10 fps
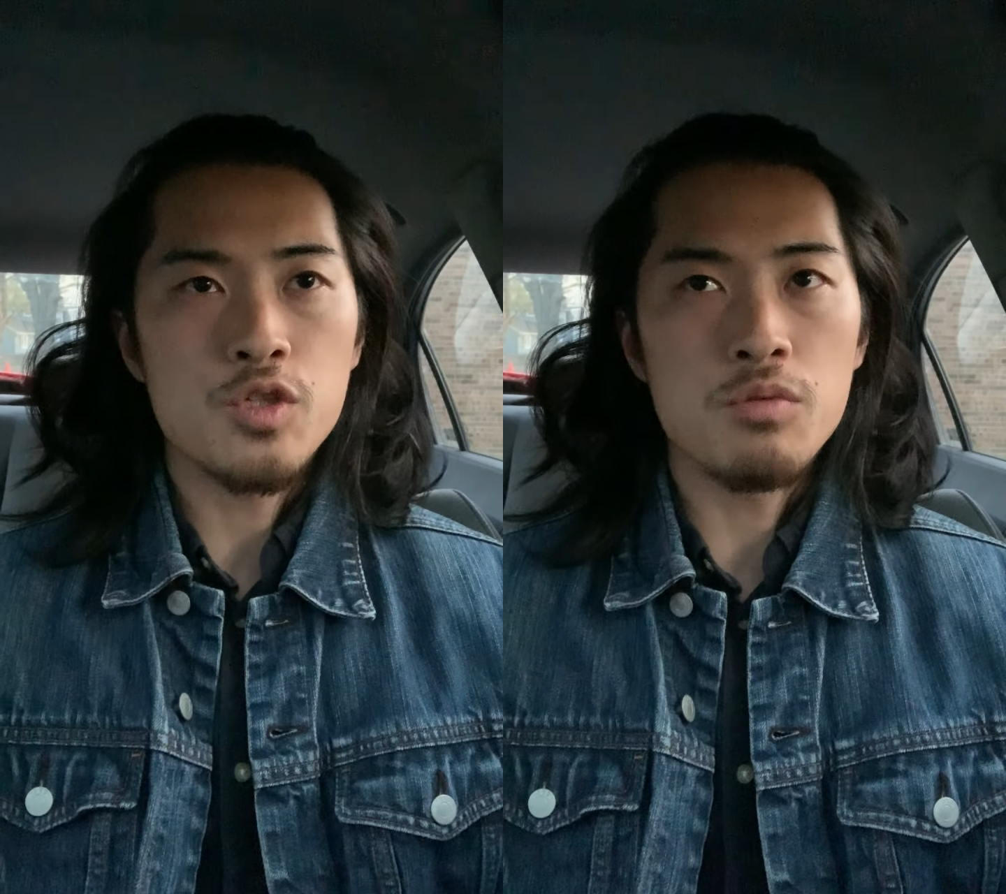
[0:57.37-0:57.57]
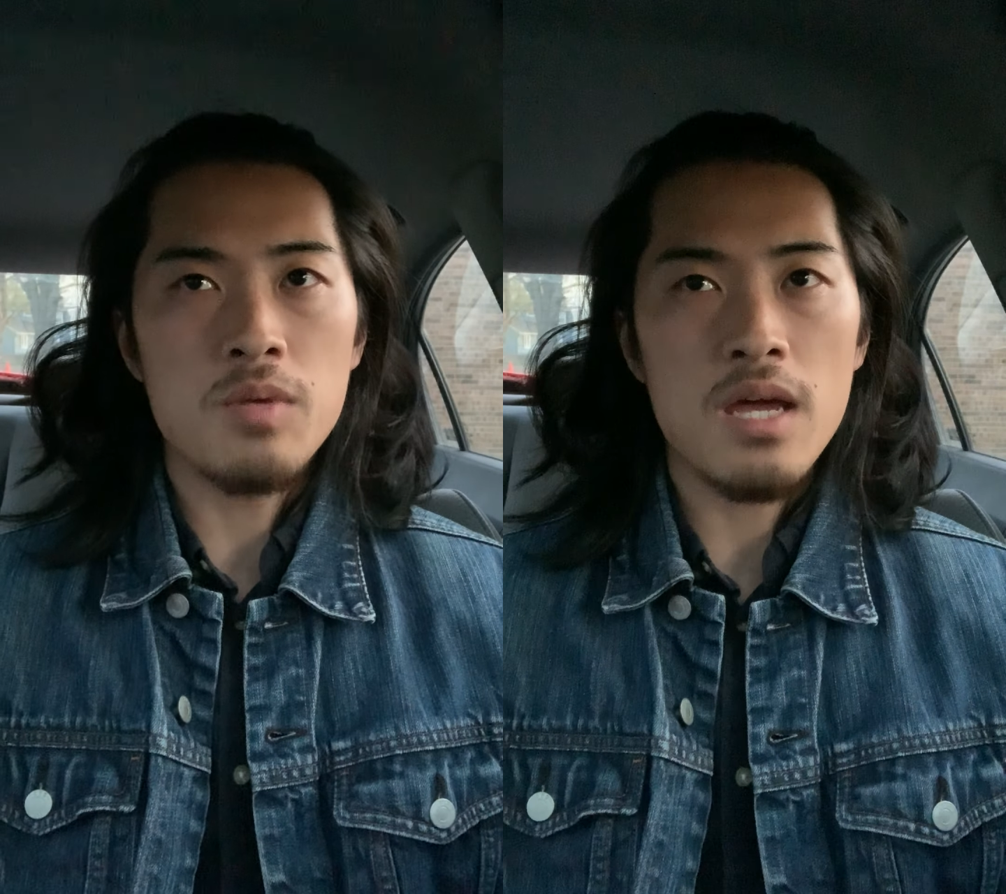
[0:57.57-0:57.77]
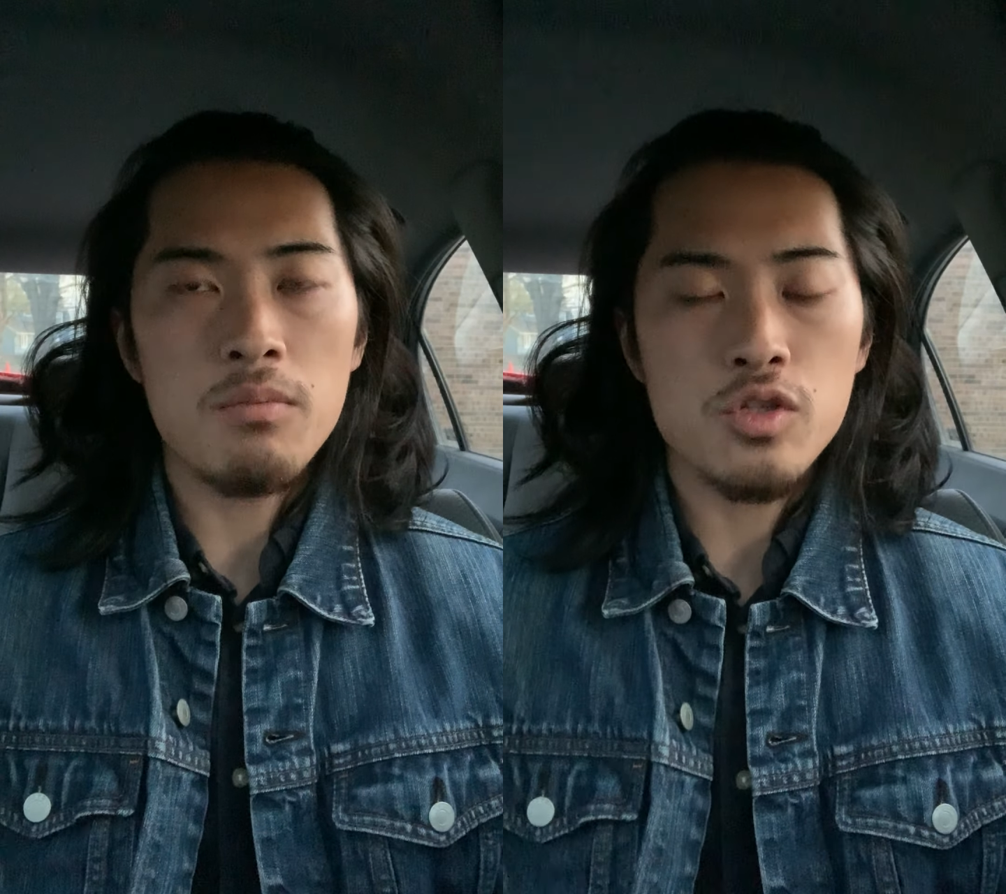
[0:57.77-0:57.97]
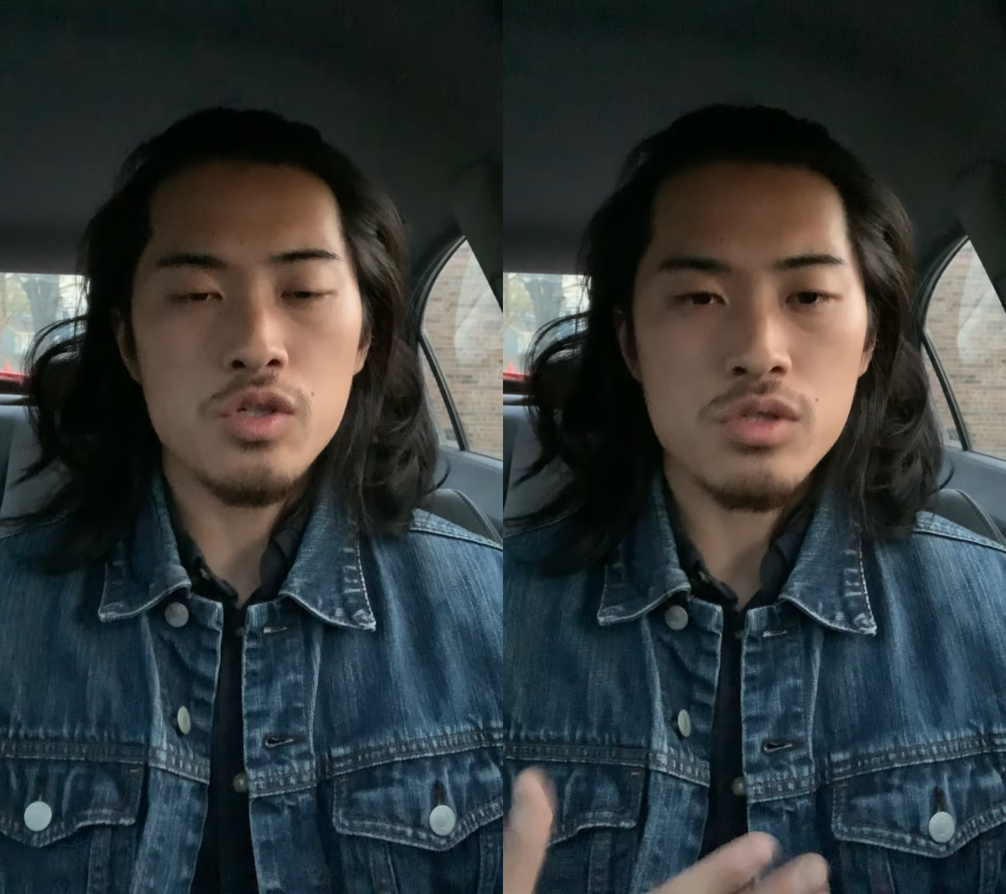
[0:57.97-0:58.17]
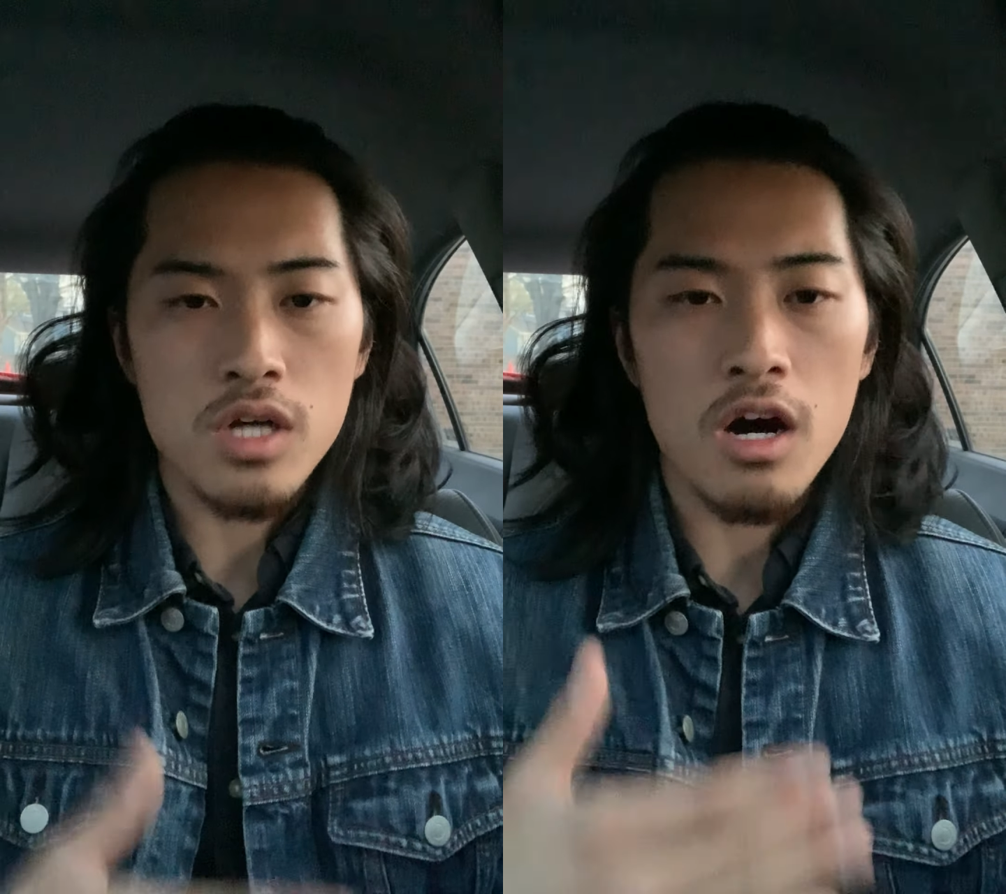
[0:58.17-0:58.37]
to be able
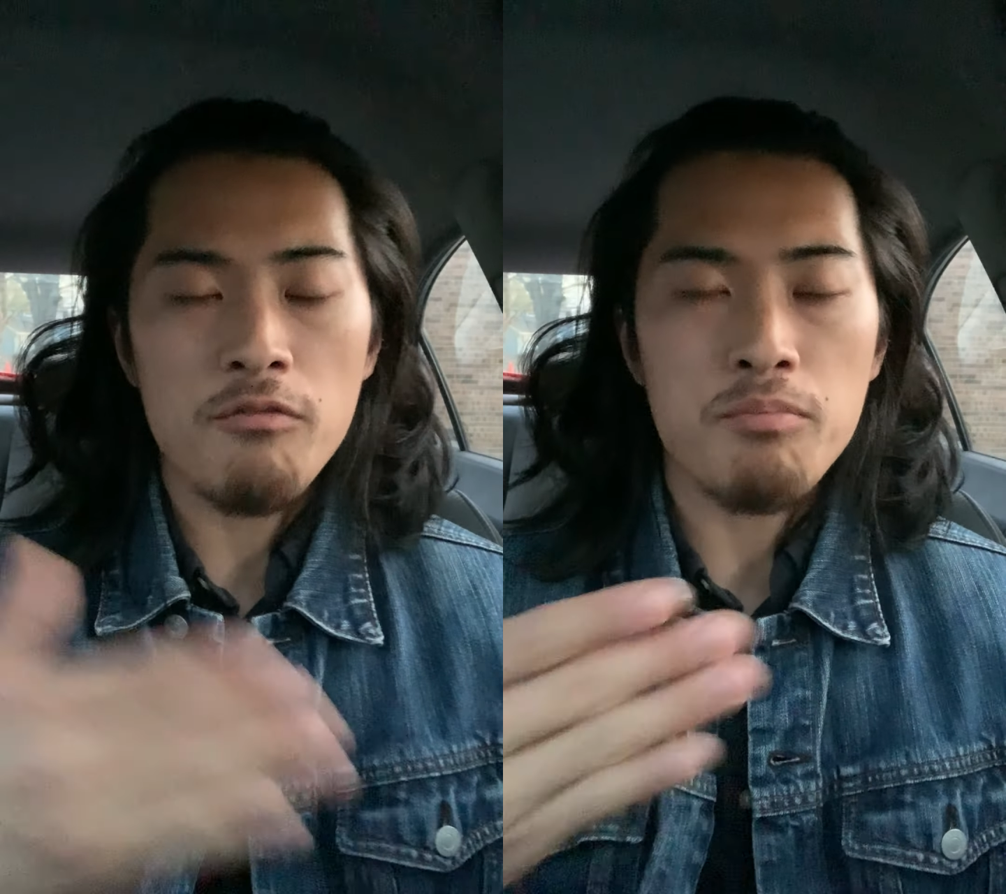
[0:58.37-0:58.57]
to solve